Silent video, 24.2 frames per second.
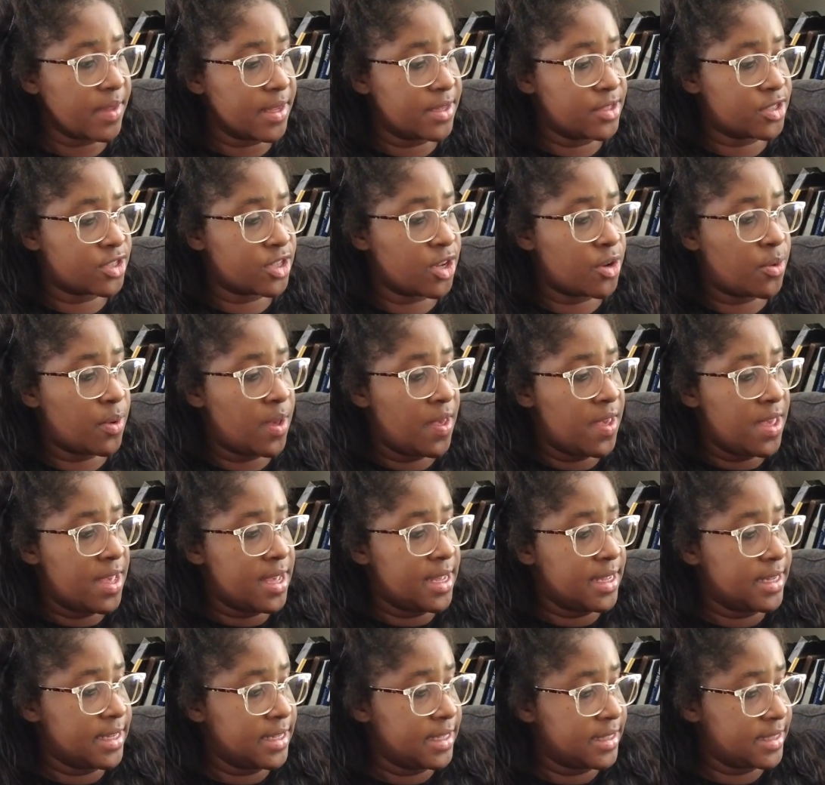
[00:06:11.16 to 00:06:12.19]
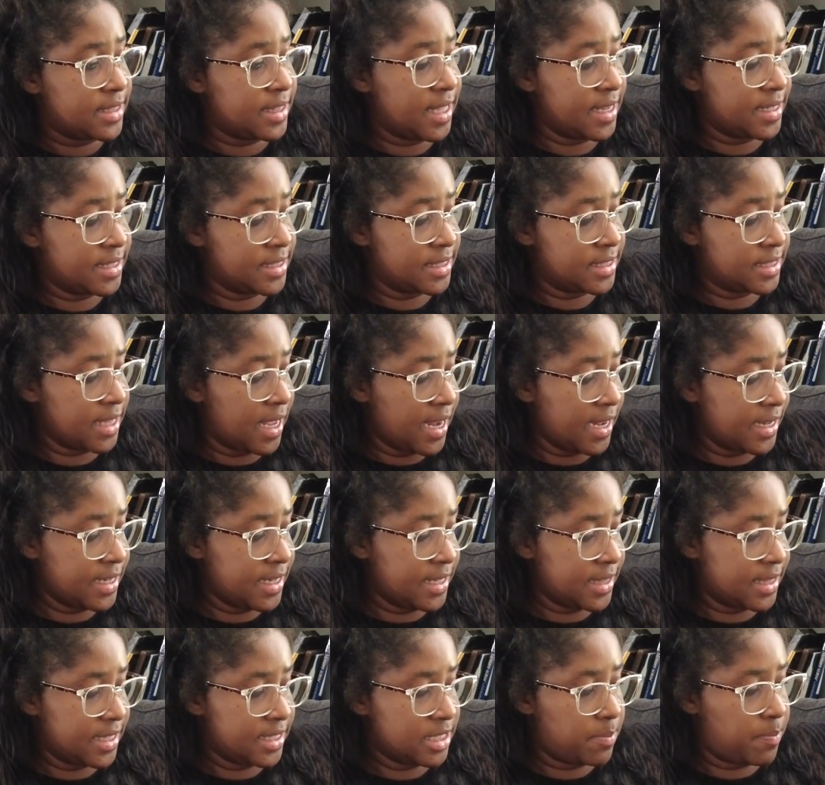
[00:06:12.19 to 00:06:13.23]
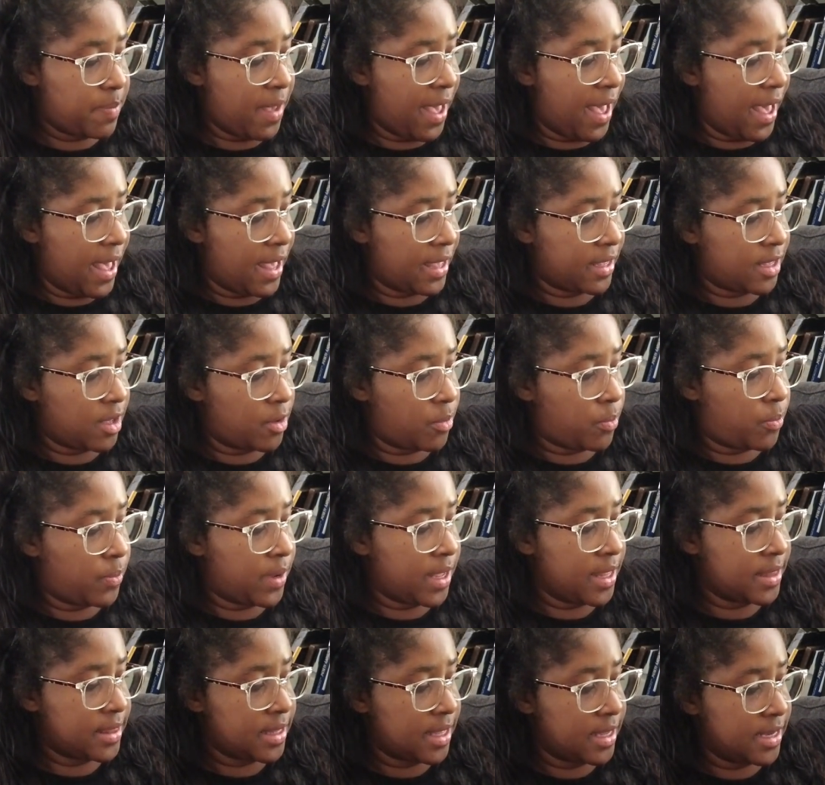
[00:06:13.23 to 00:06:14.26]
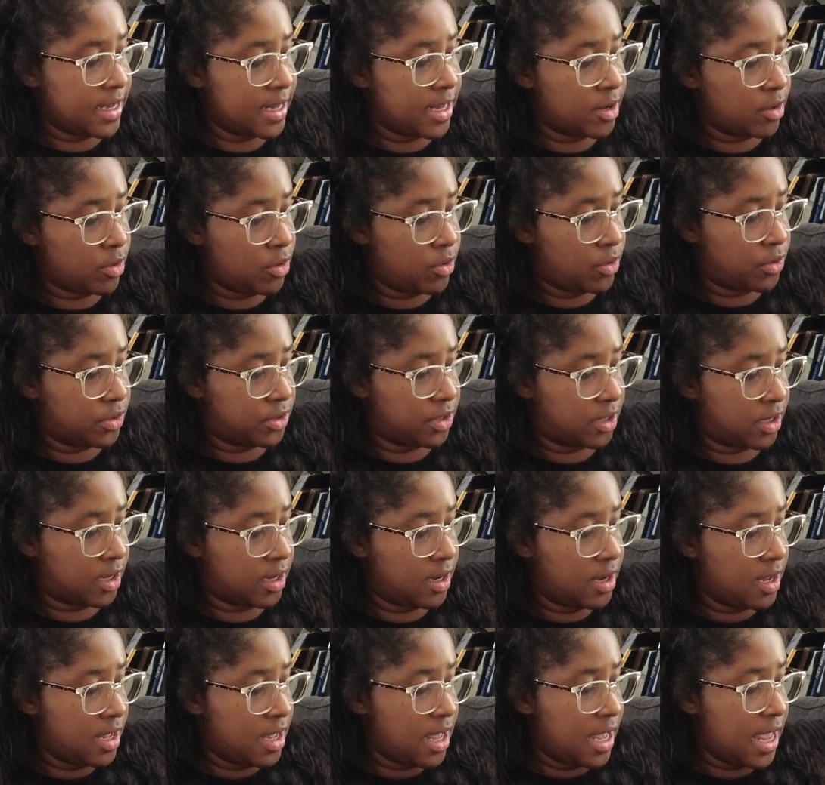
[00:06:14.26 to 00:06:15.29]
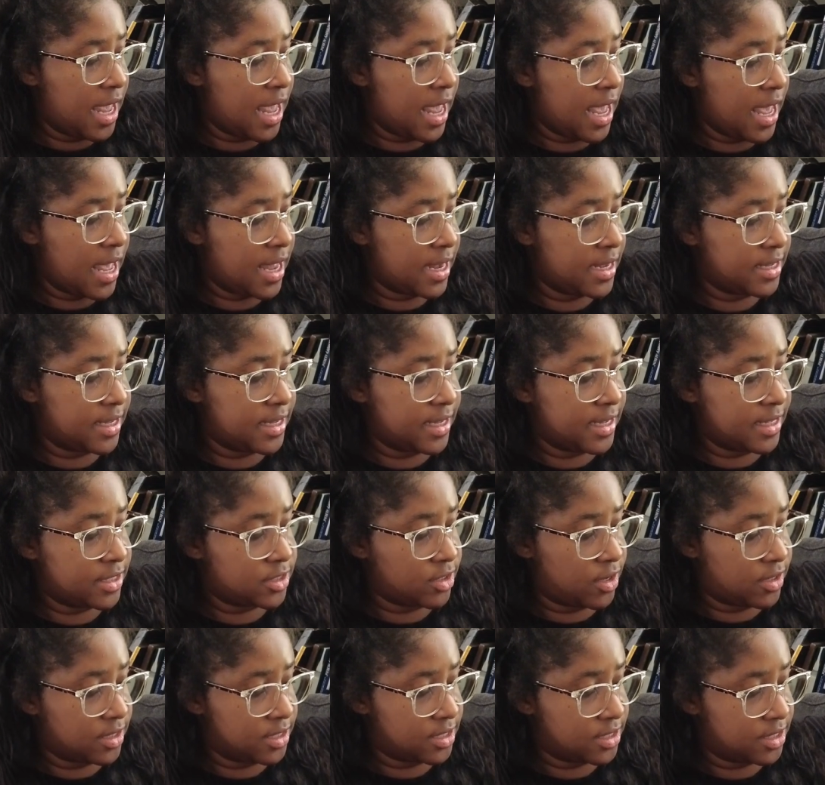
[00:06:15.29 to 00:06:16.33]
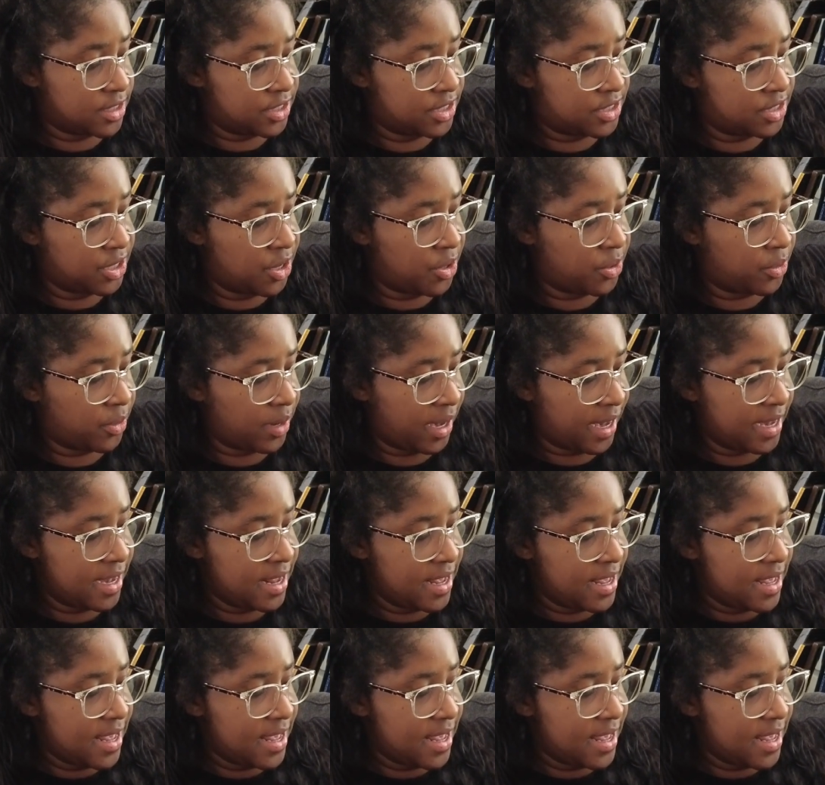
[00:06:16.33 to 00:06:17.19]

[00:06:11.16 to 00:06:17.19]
So they designed this bag with an ear holder, and it's honestly so great.